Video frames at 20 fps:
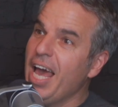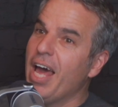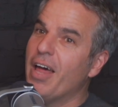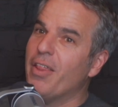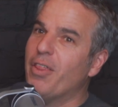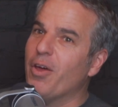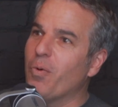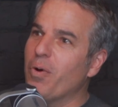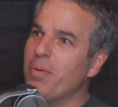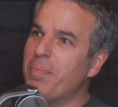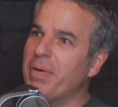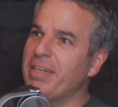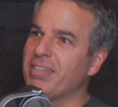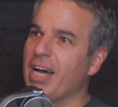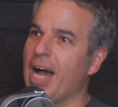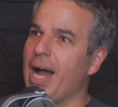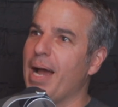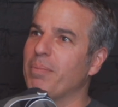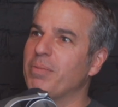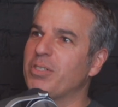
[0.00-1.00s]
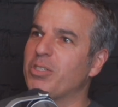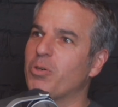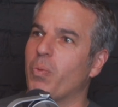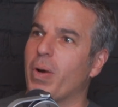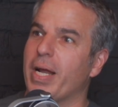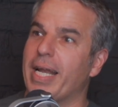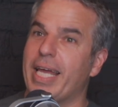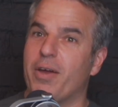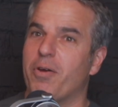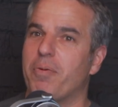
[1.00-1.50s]
there would be times
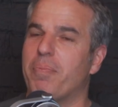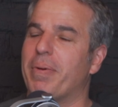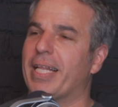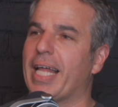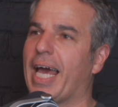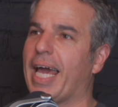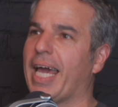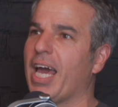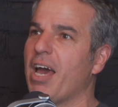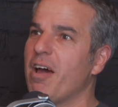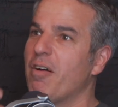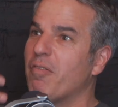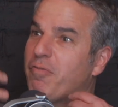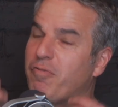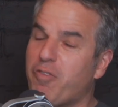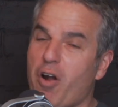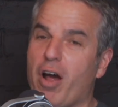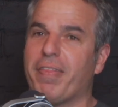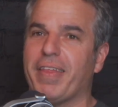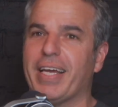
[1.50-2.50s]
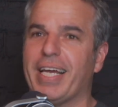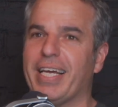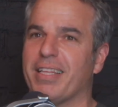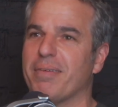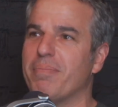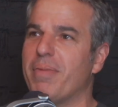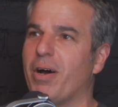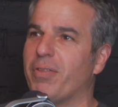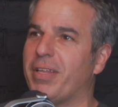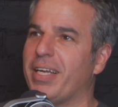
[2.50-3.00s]
when he would be like frothing at the
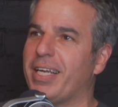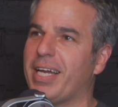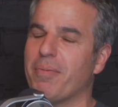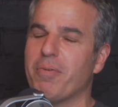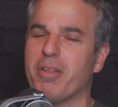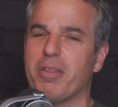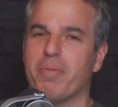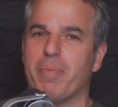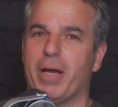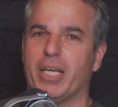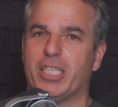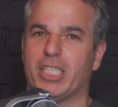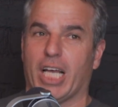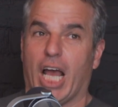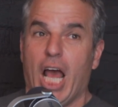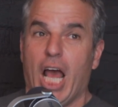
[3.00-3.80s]
mouth. He'd come to the bench,